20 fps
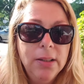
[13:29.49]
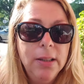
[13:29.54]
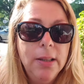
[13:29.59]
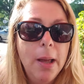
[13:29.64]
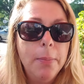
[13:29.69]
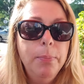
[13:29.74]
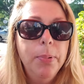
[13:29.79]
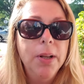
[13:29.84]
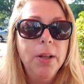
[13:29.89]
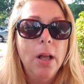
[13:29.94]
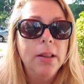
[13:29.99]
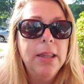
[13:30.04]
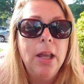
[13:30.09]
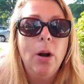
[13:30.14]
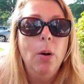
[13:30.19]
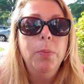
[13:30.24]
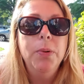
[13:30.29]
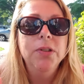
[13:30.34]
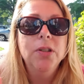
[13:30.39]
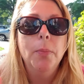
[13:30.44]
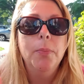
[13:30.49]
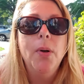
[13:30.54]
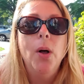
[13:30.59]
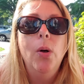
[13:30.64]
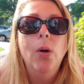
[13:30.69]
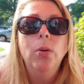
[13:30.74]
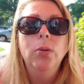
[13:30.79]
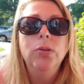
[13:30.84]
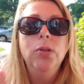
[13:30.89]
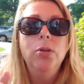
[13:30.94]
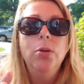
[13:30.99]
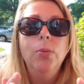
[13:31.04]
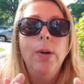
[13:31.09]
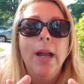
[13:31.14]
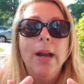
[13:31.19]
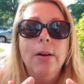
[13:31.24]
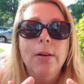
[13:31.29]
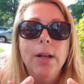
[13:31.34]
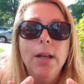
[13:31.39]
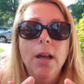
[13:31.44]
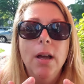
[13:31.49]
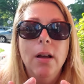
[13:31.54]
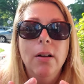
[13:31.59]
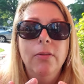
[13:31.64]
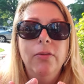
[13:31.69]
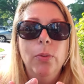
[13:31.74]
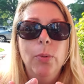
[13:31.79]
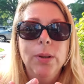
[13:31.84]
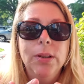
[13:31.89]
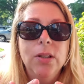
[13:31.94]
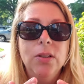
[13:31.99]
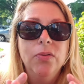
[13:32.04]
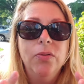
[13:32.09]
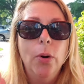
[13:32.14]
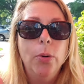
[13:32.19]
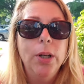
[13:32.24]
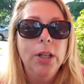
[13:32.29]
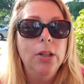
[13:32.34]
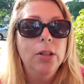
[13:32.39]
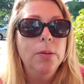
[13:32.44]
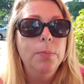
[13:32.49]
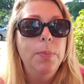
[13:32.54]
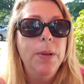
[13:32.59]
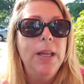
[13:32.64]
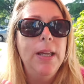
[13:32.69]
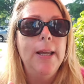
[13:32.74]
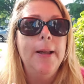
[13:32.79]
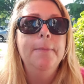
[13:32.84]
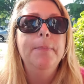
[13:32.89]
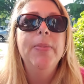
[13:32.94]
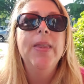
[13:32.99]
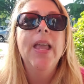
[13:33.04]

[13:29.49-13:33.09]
that opens up a whole new area of what this voting could be.